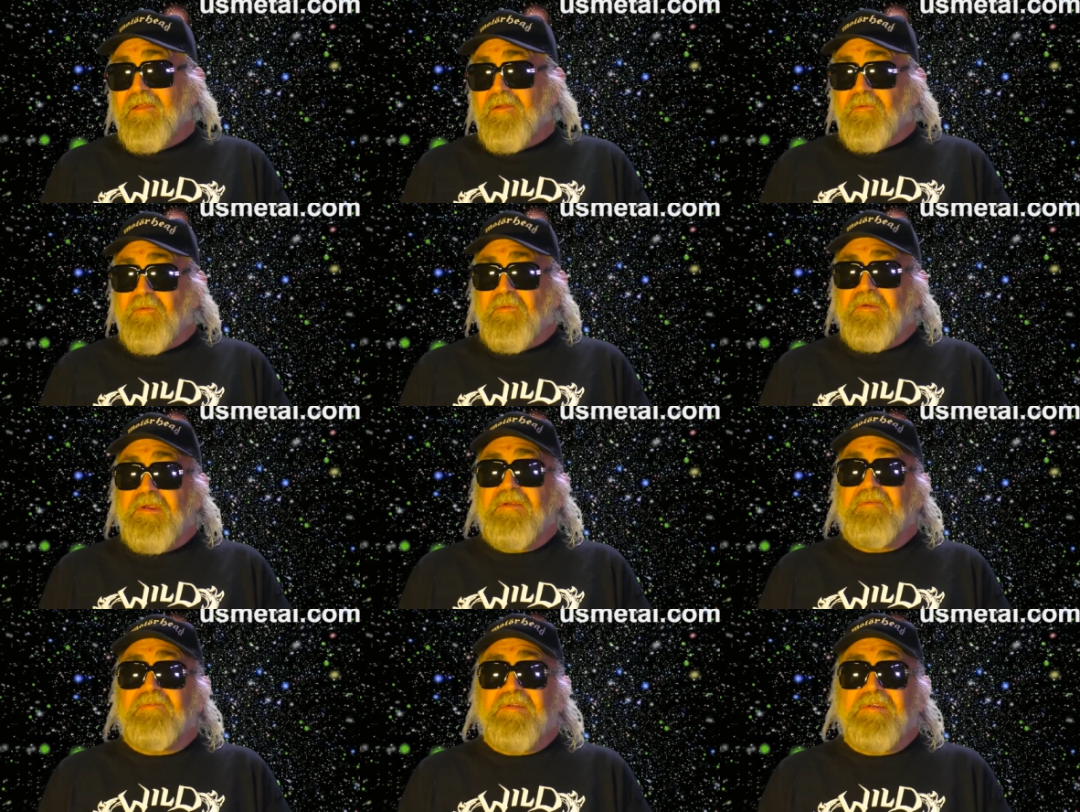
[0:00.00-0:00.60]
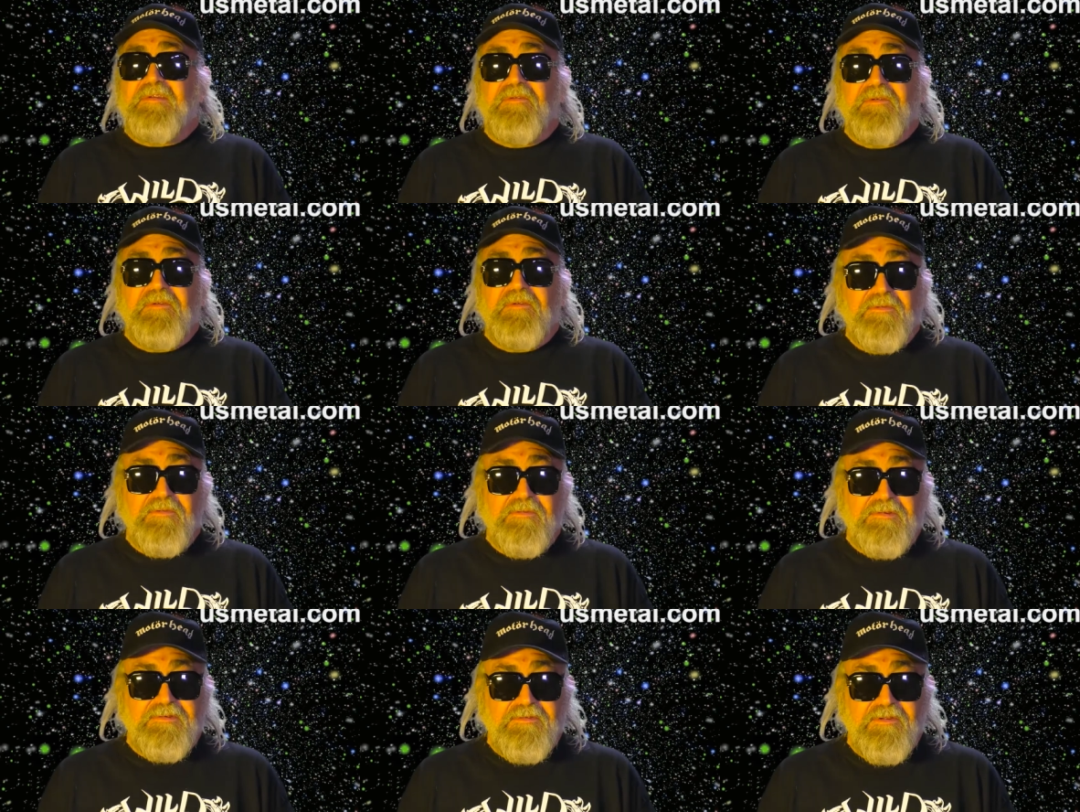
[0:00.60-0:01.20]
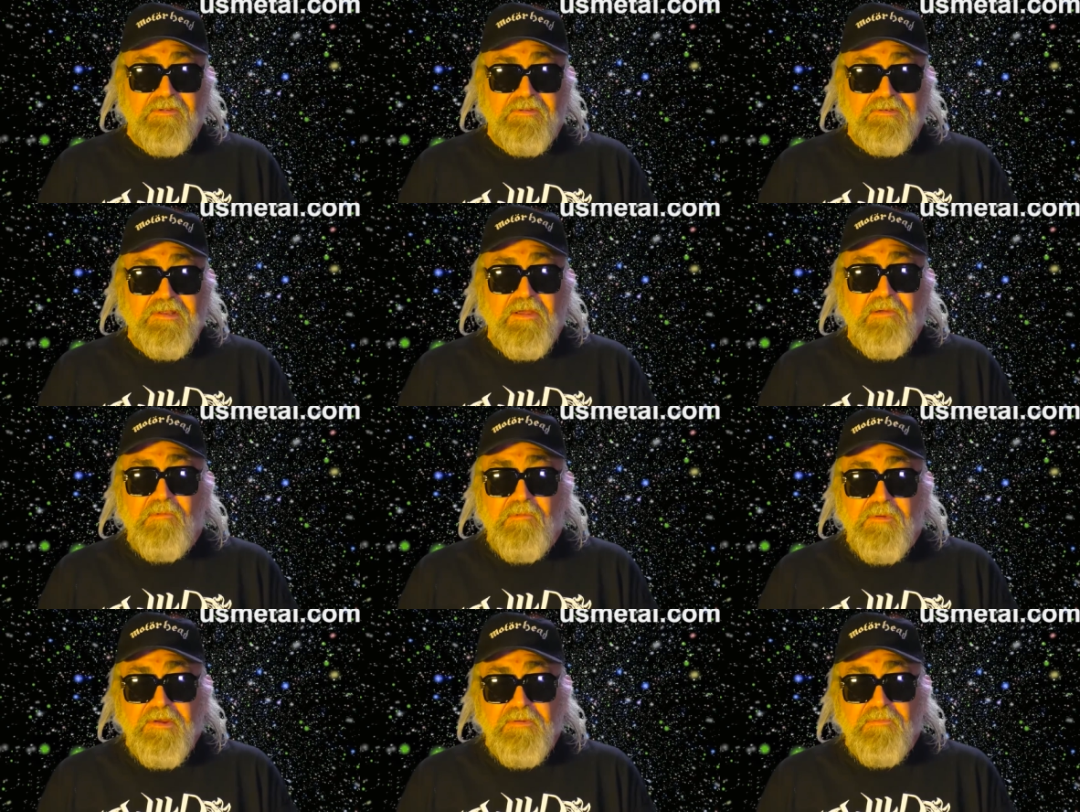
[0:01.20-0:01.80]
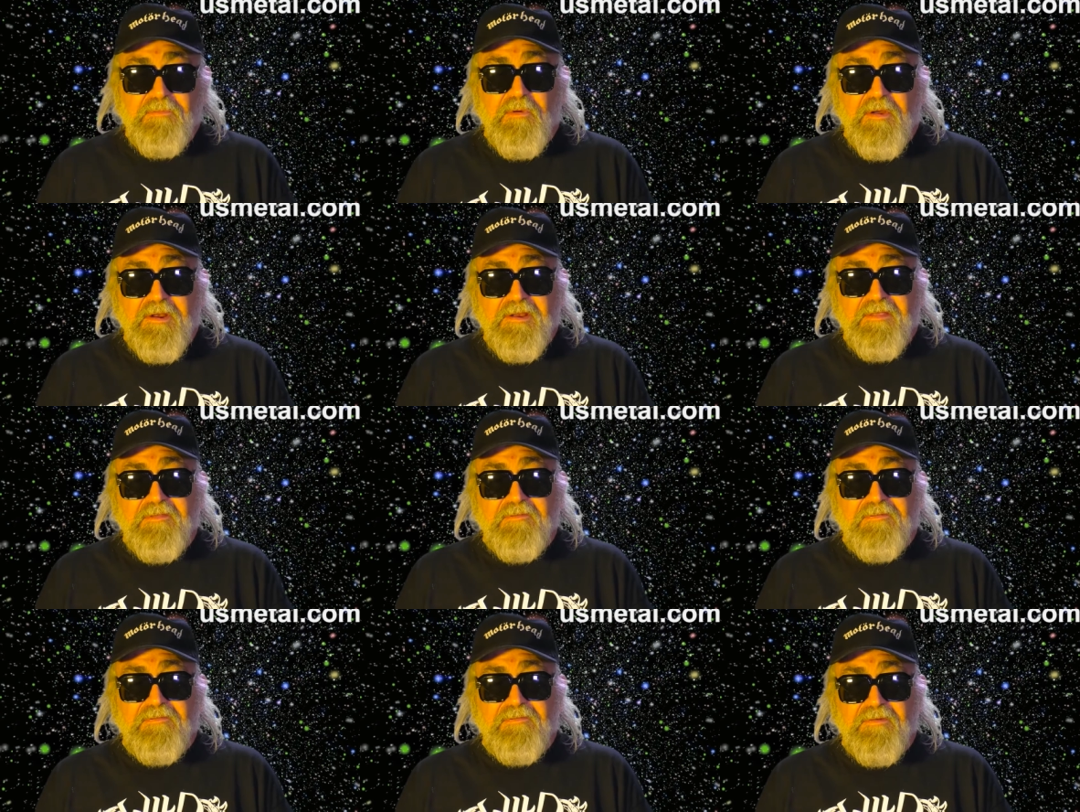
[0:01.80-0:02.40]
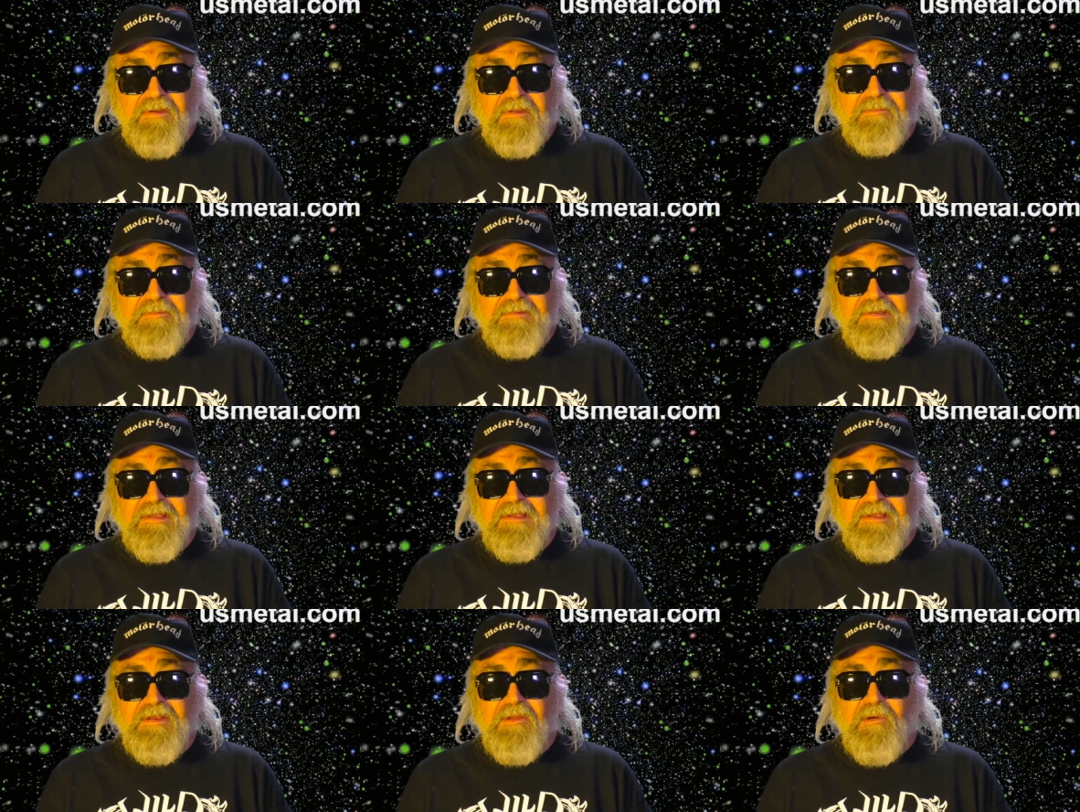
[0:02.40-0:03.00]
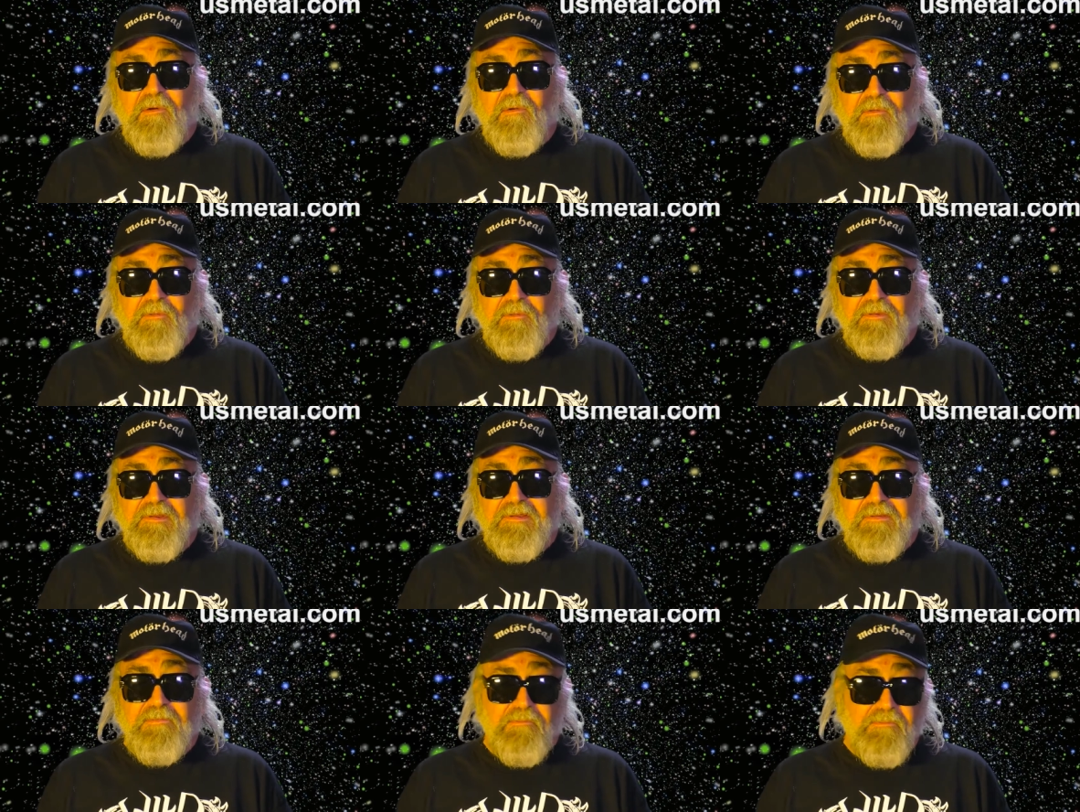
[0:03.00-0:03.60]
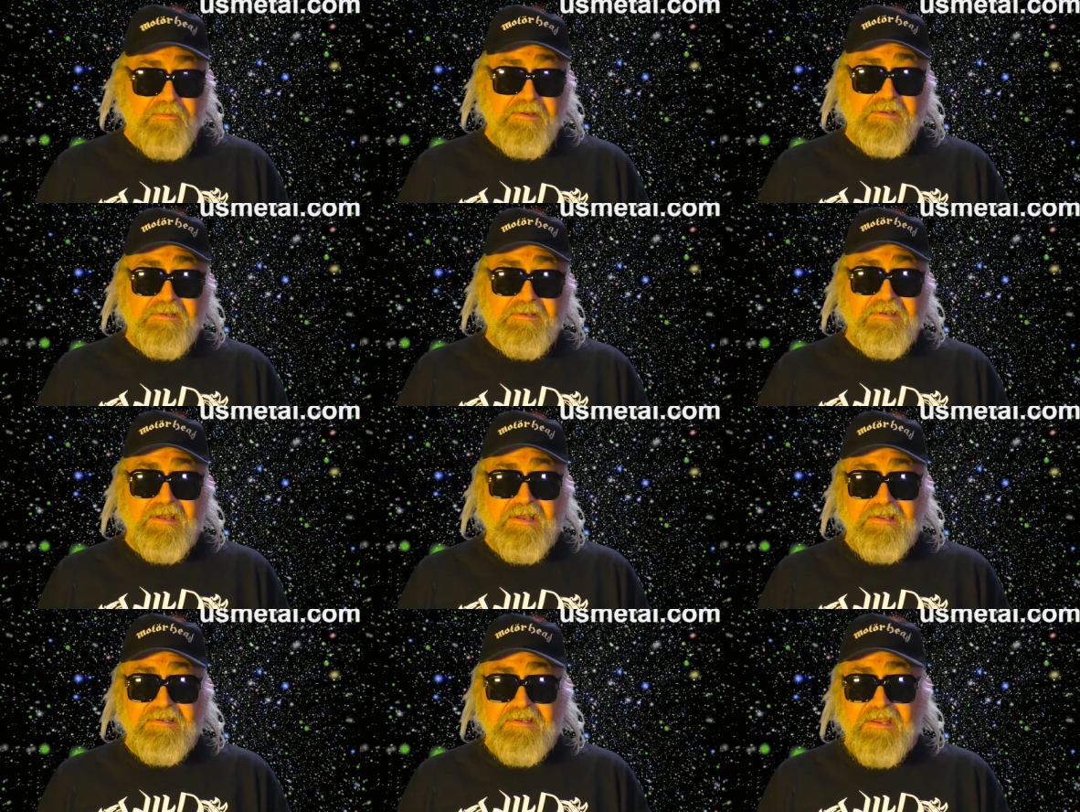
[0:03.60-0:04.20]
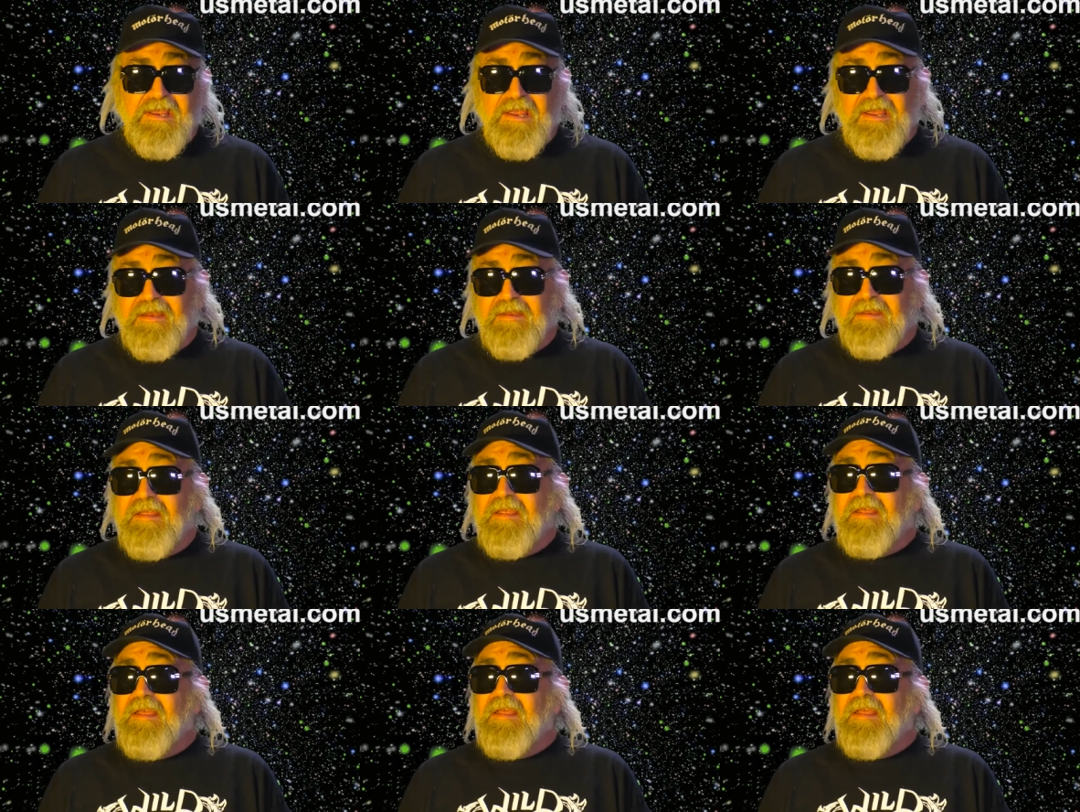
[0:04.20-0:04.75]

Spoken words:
weird ventriloquist dolls. That weird one in the front was like an old real-size head.